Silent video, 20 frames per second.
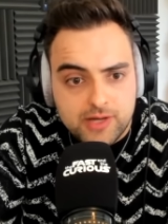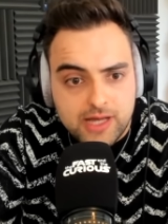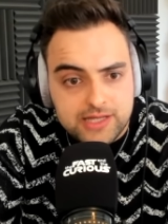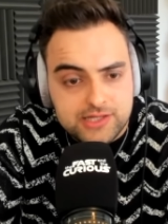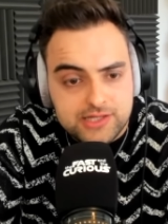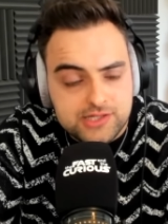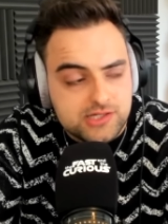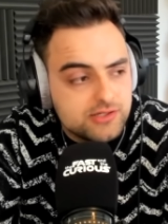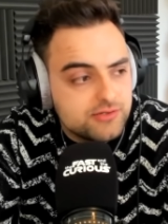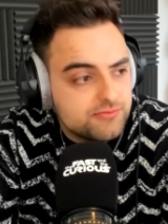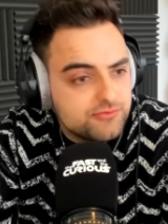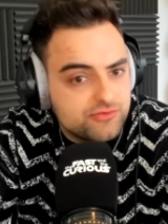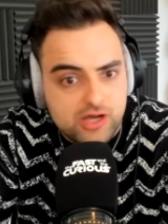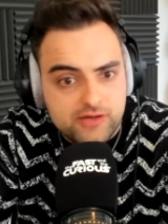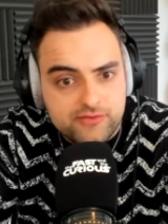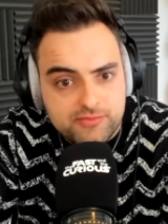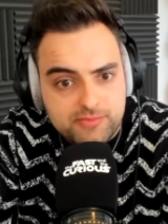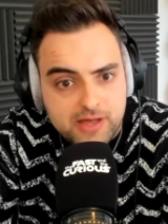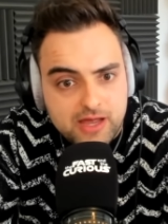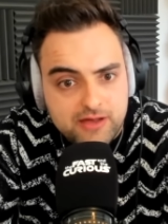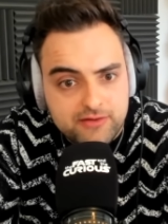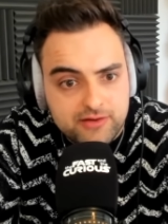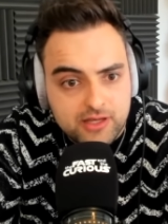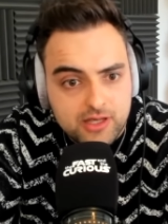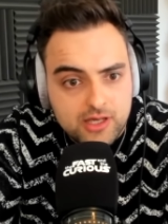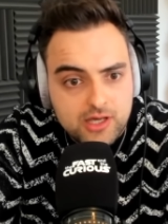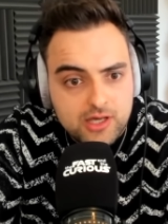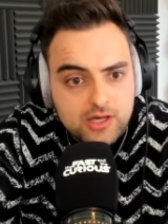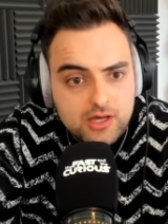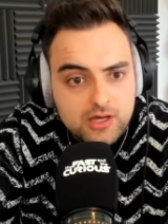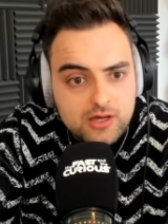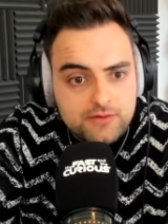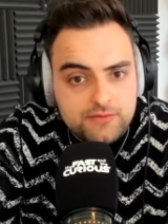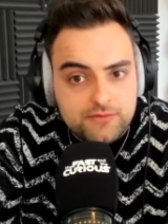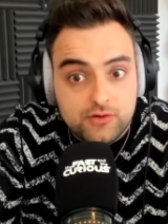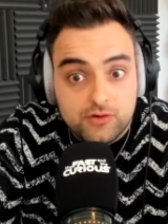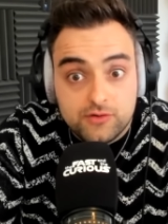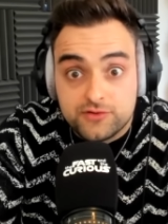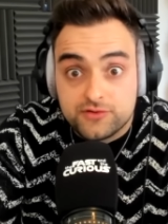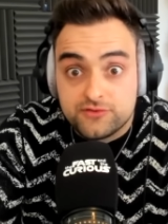Excellent driver pairing
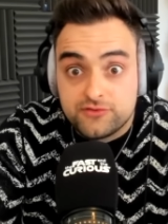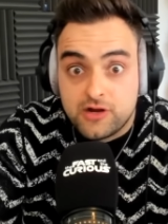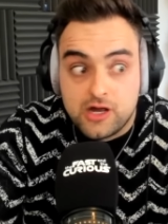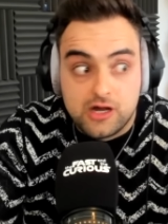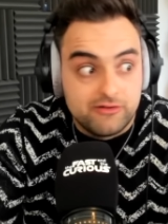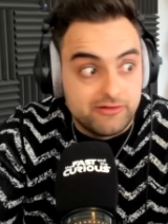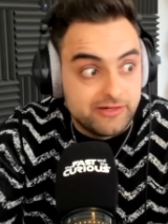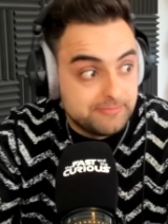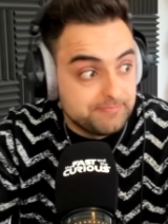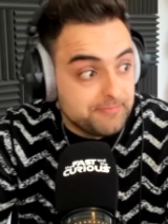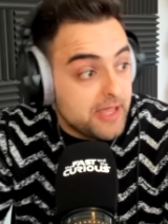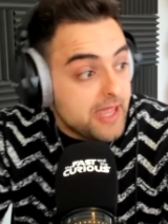for Ferrari.